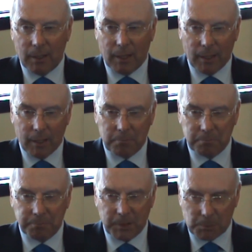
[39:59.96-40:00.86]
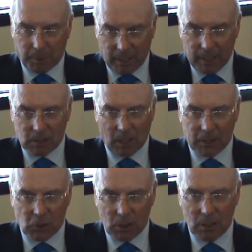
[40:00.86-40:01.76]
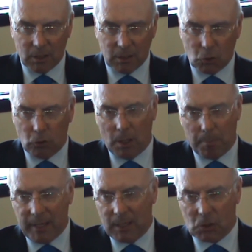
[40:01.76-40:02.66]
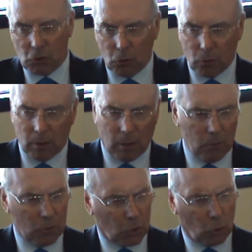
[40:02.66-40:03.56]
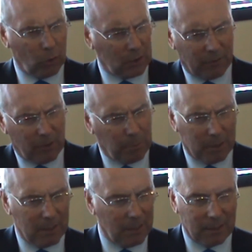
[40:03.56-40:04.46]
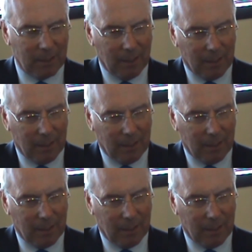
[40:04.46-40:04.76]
as my guest last year, and he's on the mic. He's running all the lounges, talking to everybody. And